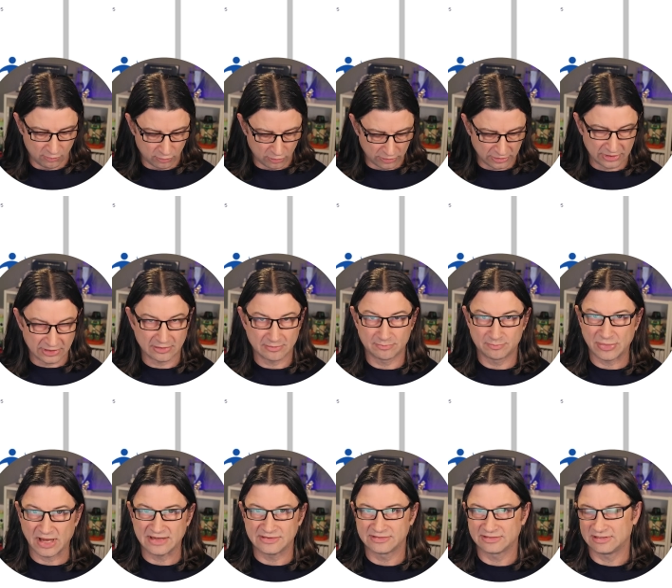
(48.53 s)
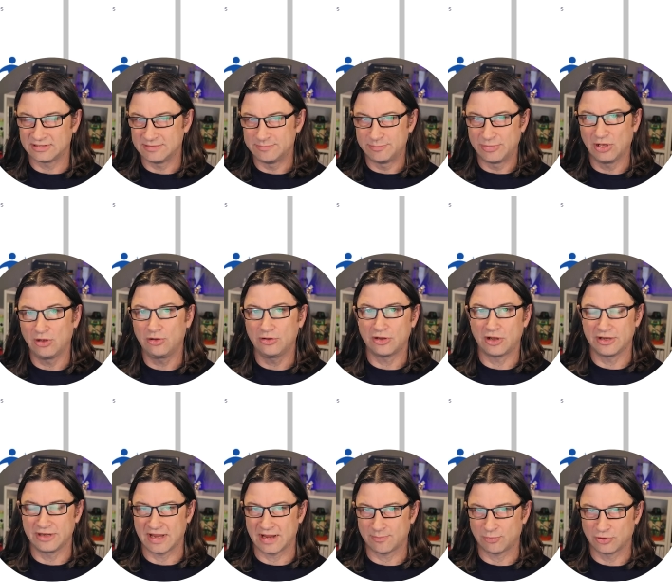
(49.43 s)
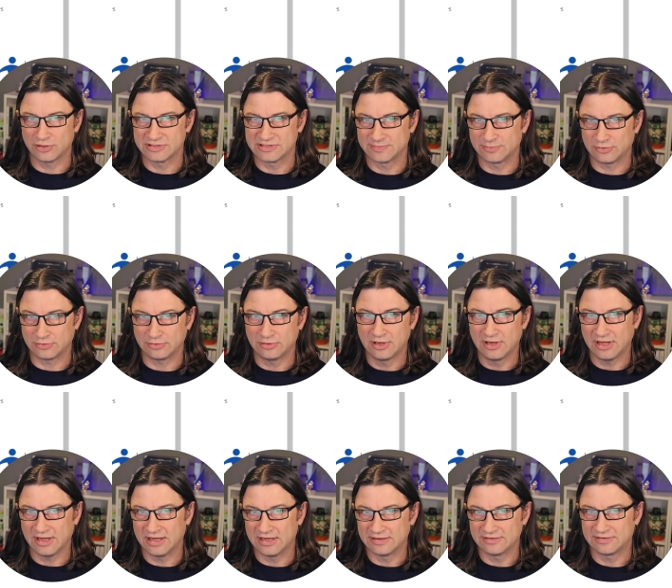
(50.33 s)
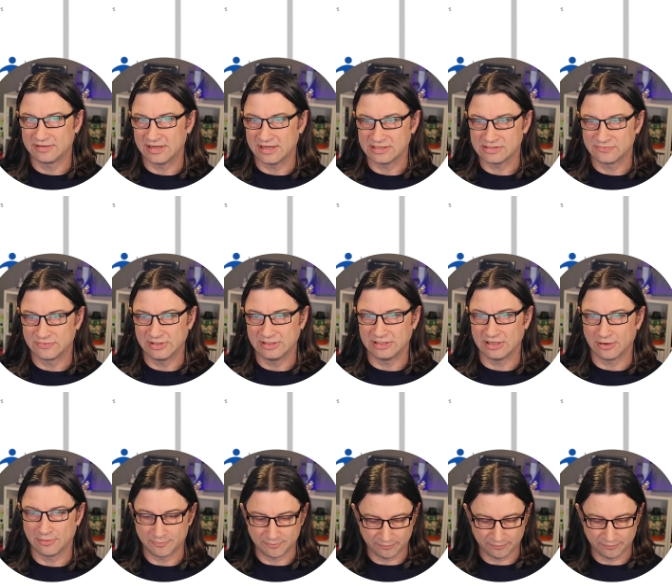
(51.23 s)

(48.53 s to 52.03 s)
We're going to basically build on that principle in today's video.